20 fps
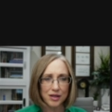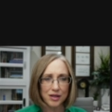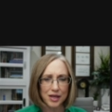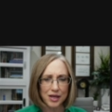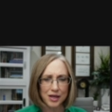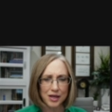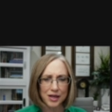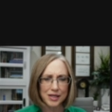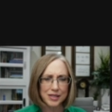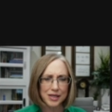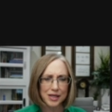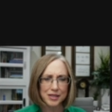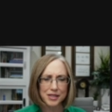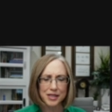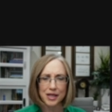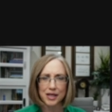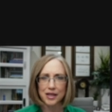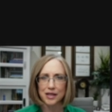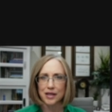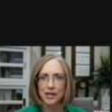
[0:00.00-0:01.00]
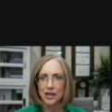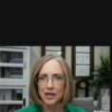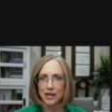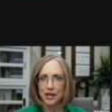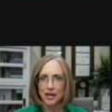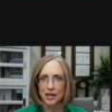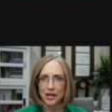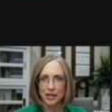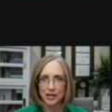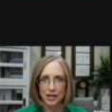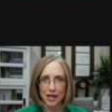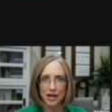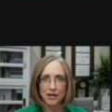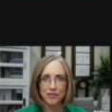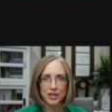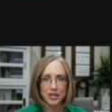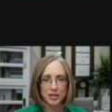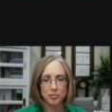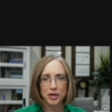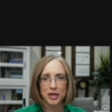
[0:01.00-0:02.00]
Now, as I said, life
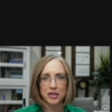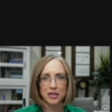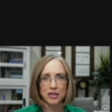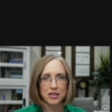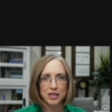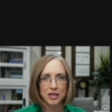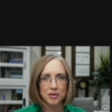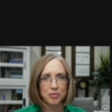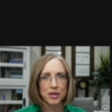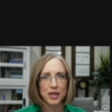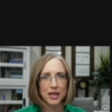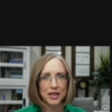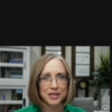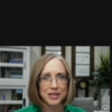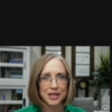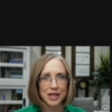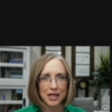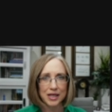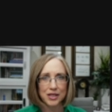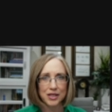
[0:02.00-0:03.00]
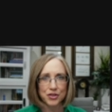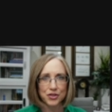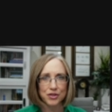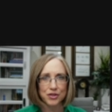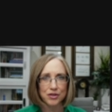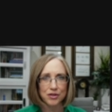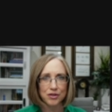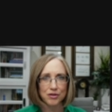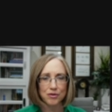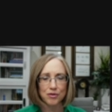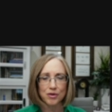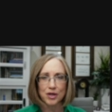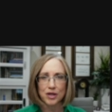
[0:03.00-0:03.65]
expectancy plays into